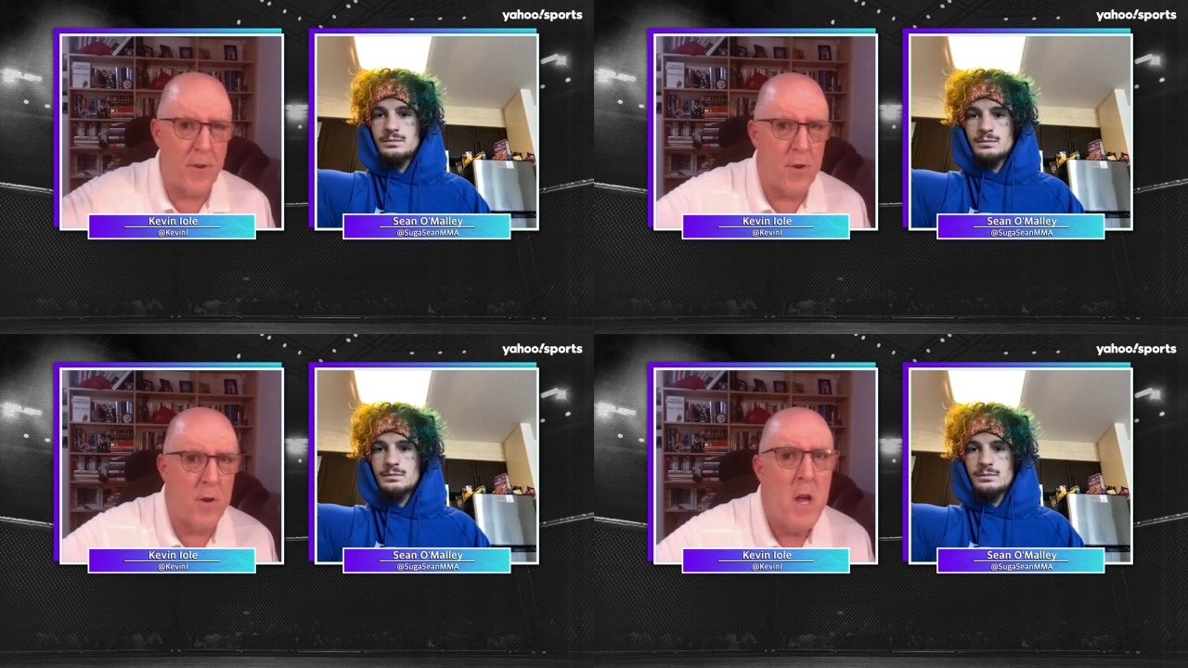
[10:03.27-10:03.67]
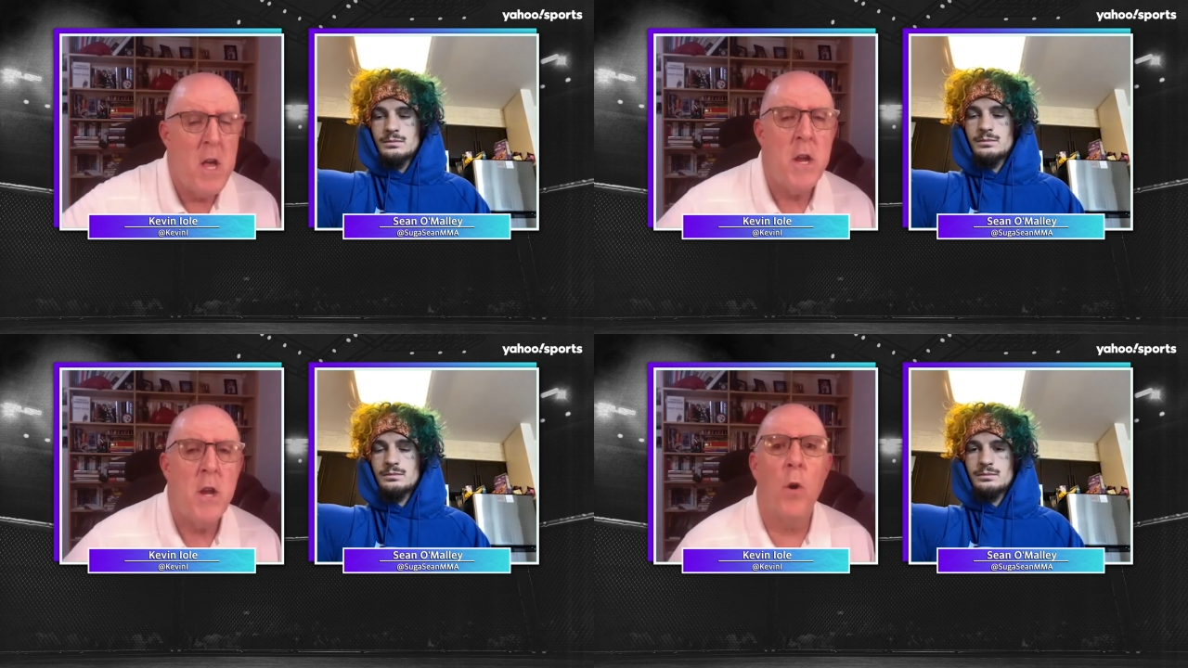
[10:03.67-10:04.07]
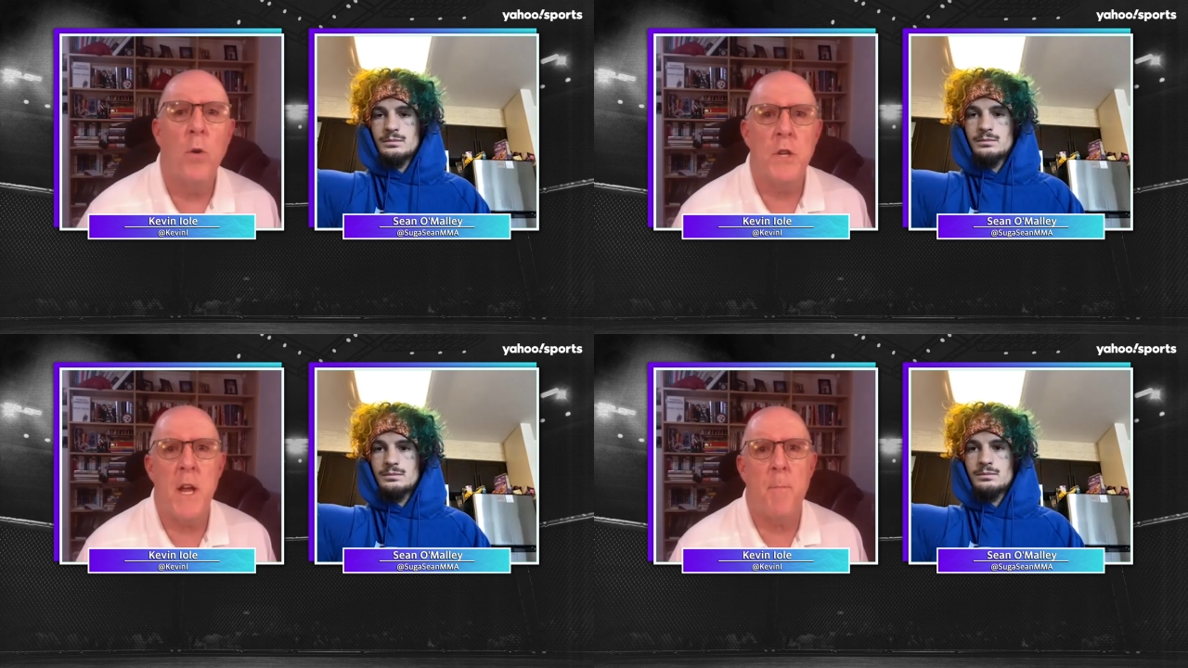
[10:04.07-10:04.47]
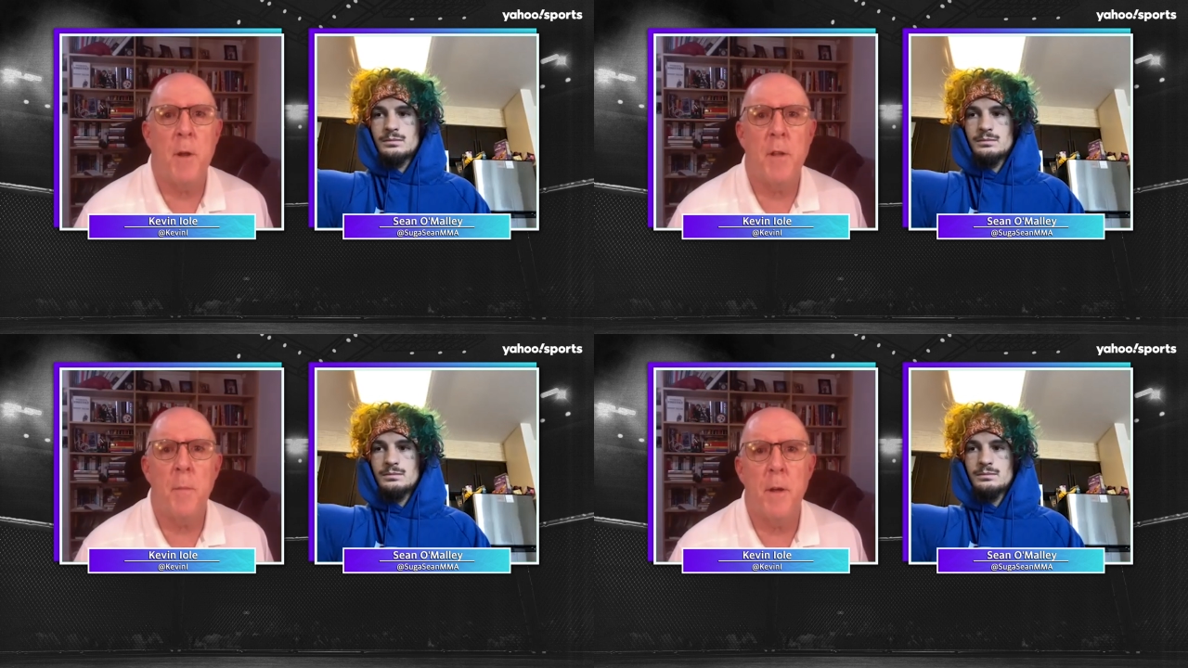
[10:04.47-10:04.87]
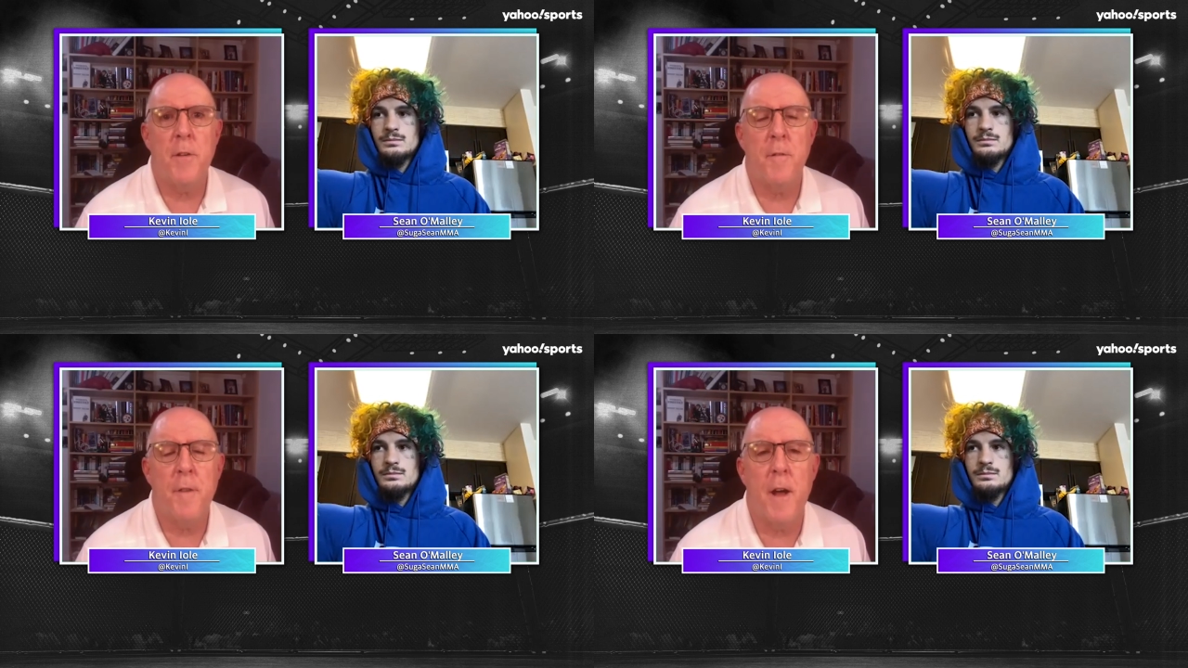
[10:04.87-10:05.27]
Speaker 1: are, you know, champing at the bit
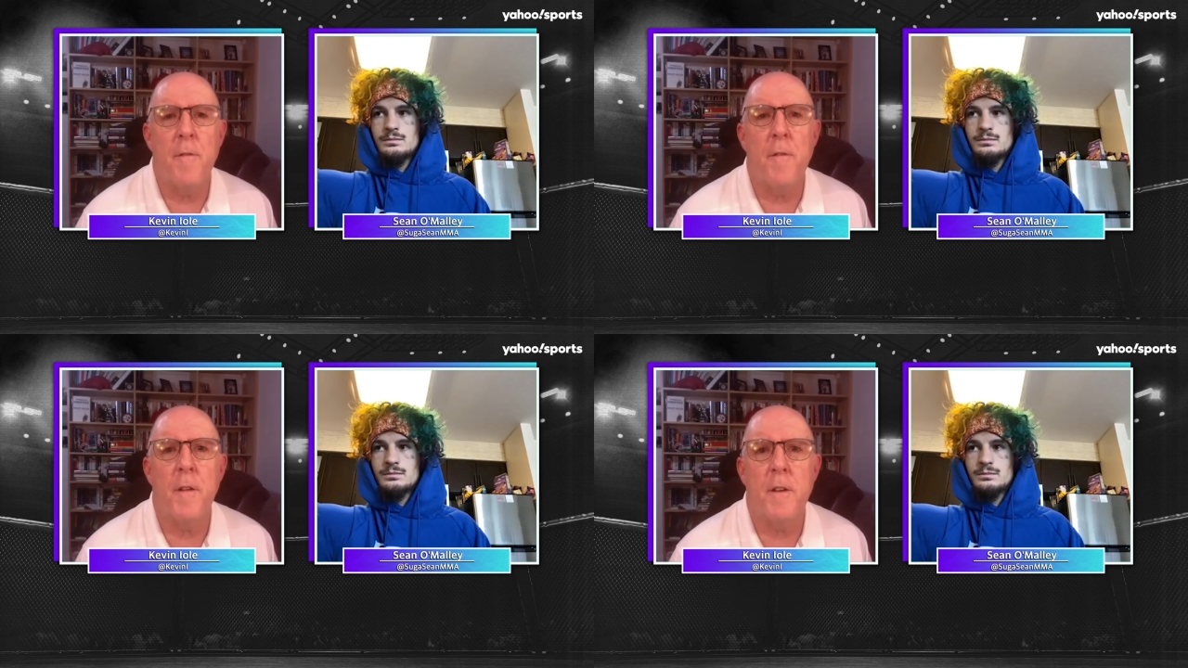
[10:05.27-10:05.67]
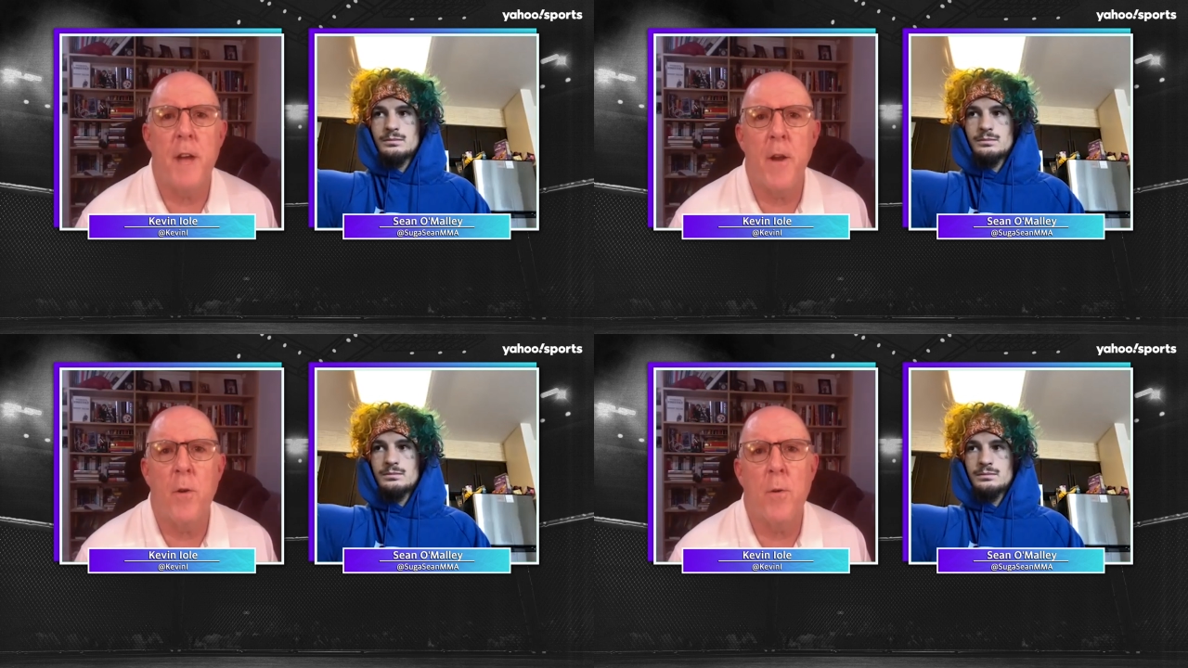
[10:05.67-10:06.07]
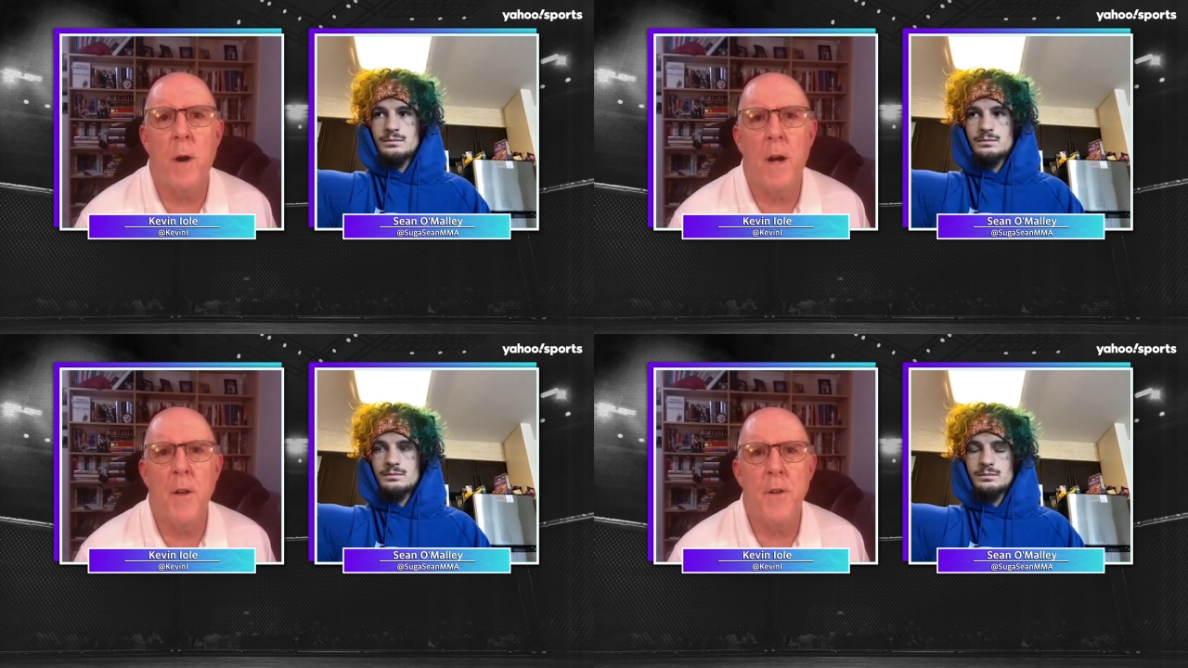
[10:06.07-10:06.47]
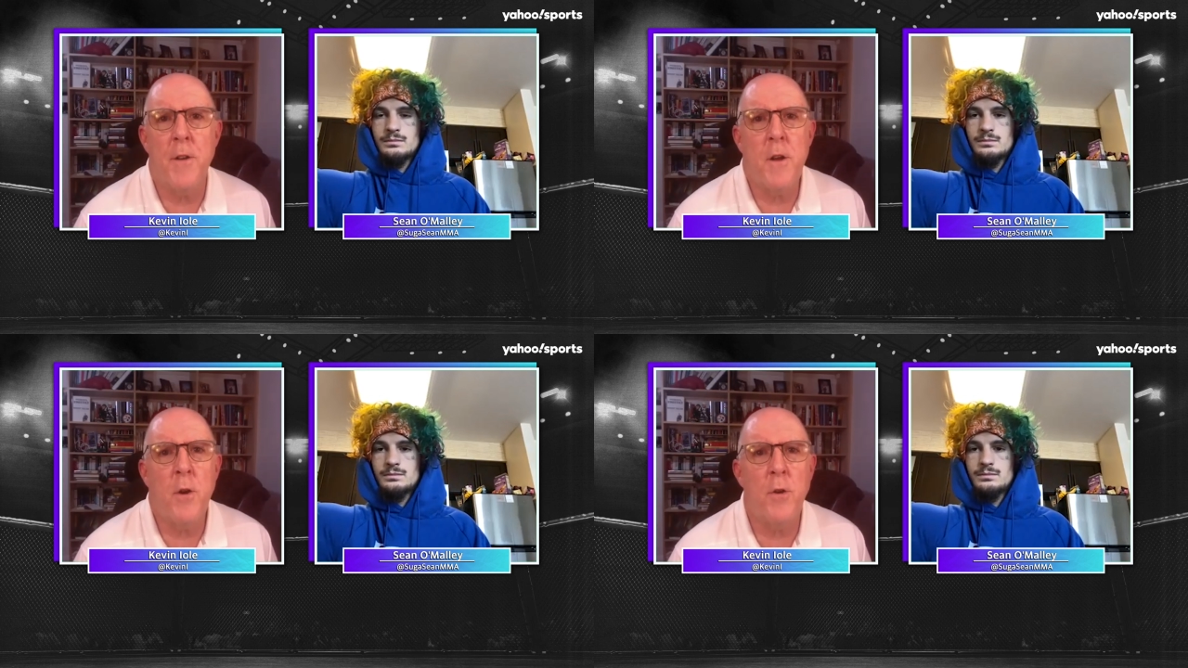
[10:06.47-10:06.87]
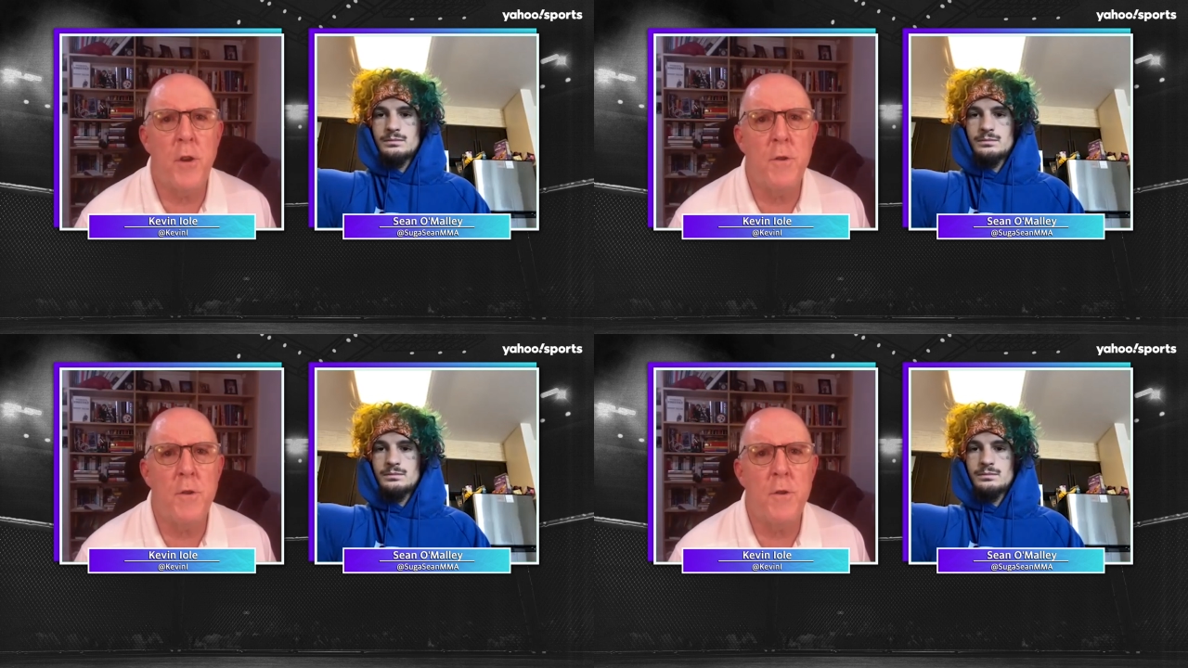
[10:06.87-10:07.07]
to fight for the title. Do you